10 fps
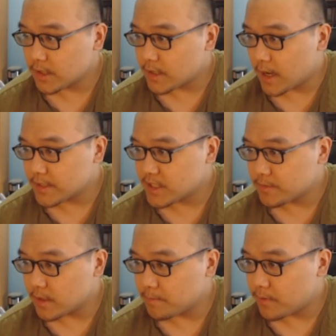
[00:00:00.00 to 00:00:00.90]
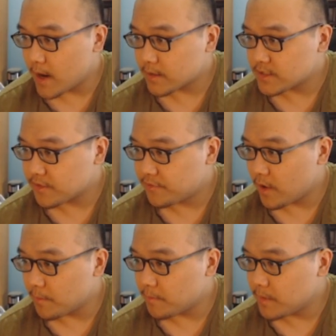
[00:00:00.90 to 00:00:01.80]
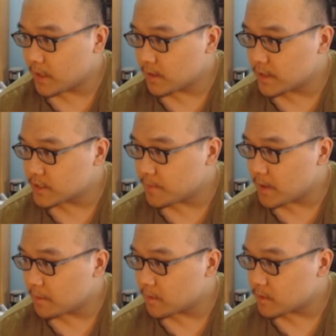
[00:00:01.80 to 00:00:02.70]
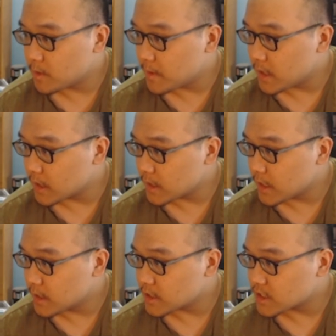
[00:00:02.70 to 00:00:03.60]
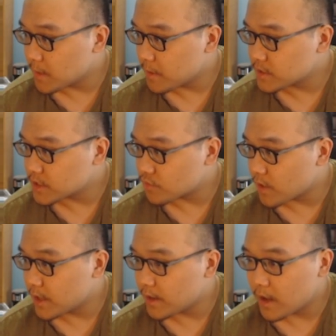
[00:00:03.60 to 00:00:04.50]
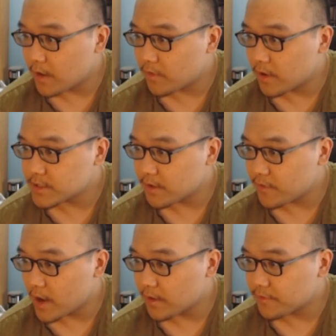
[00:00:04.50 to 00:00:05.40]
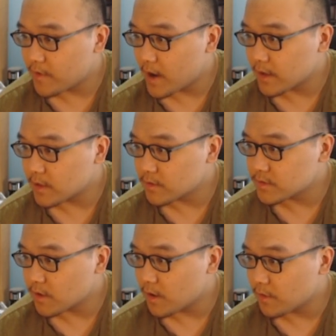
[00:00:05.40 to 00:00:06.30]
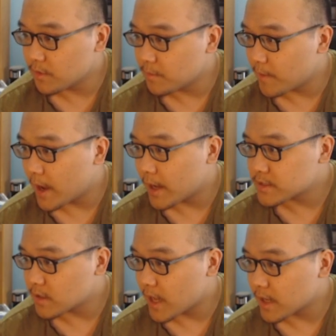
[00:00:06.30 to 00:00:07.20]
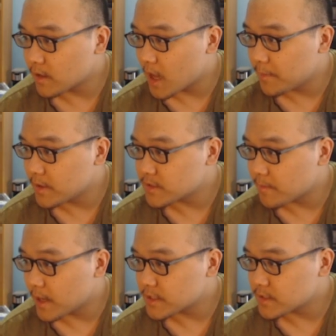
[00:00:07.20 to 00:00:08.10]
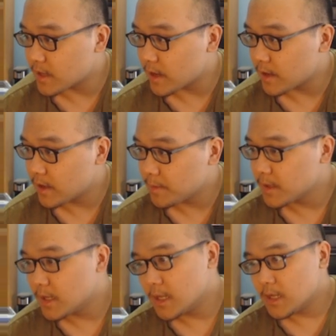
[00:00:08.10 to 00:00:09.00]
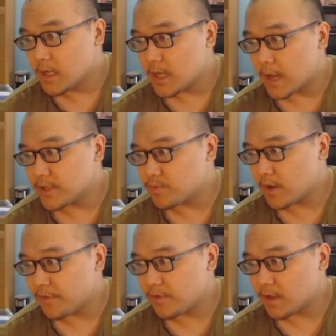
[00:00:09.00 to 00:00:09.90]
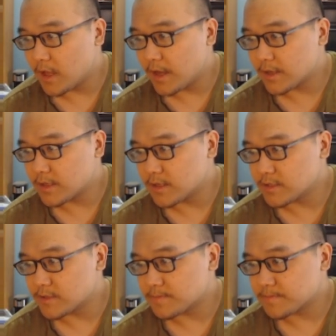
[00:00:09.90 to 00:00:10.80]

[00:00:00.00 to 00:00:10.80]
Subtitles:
concept and practice. It felt meaningless to be able to be in the lead because some people just run in head first in the final fight and to lose the whole match. The laggy lobbies and matches did not help. Yeah, this one I feel like is